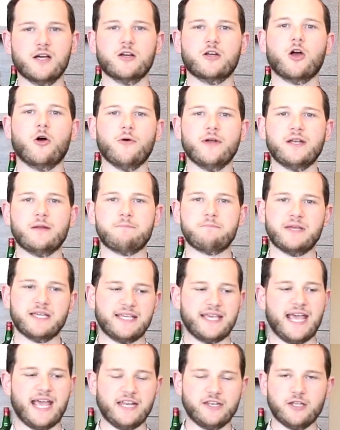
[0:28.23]
going to Big
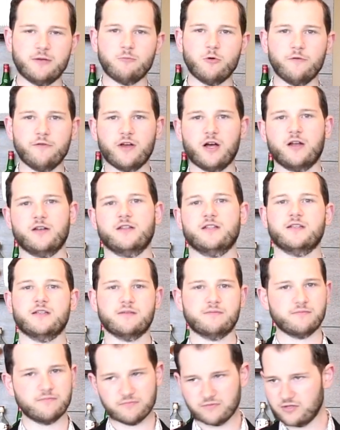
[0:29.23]
Canyon, moving on to
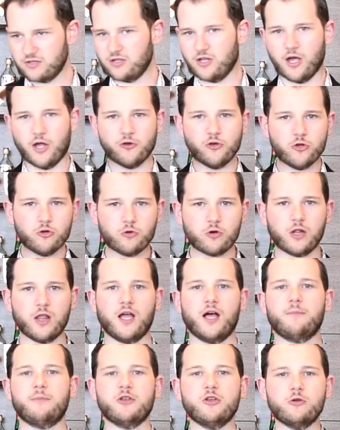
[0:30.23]
a new
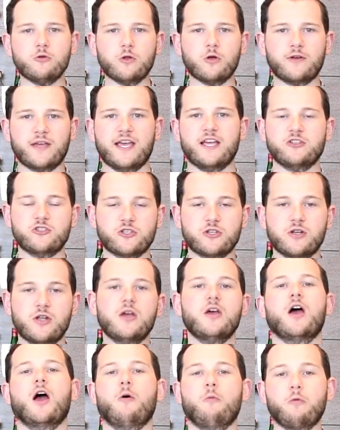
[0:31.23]
club, a new location,
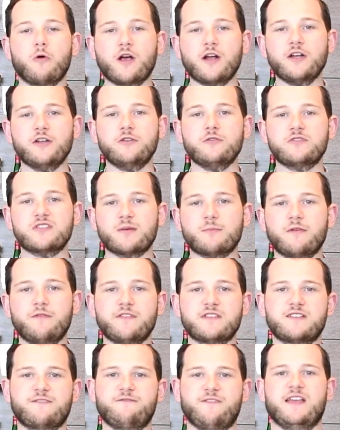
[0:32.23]
we're gonna do some of
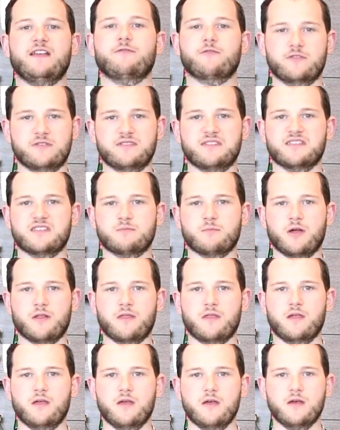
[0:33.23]
his favorites this month.
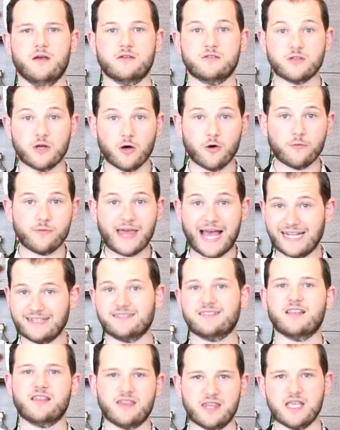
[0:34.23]
So
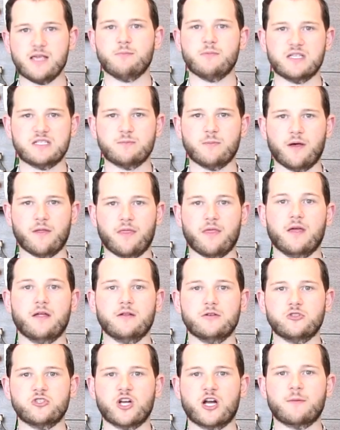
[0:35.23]
that's the theme this month,
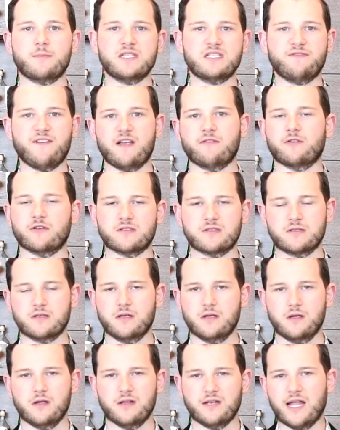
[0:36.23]
Jeremy's favorites.
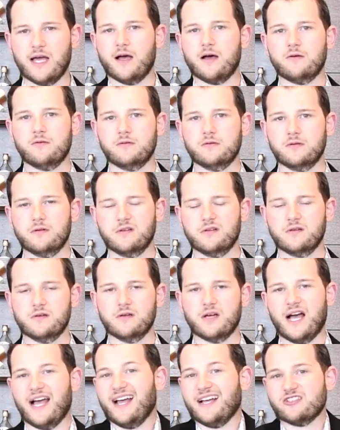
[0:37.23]
Now,
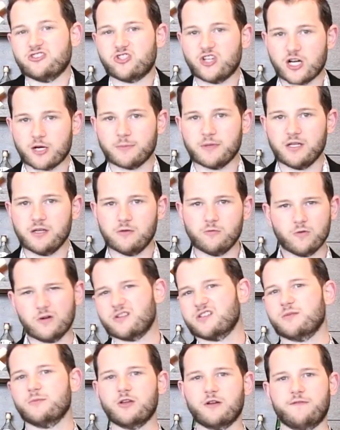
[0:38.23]
I asked Jeremy, what
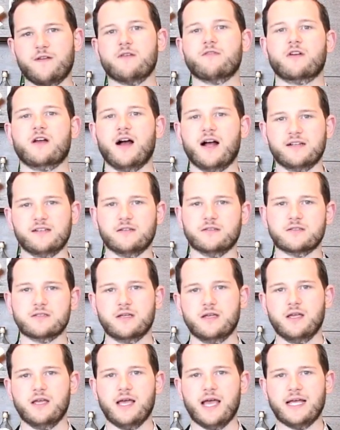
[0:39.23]
are some of your favorite cocktails?
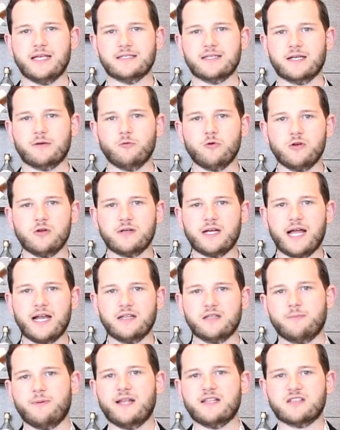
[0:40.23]
And he's like, well, it kind
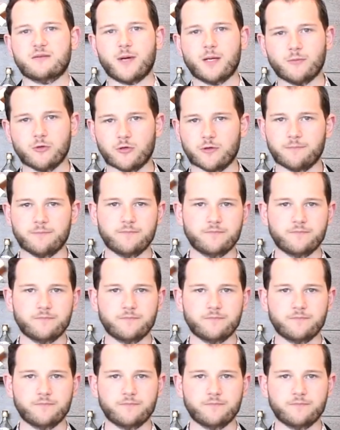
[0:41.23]
of depends on my mood.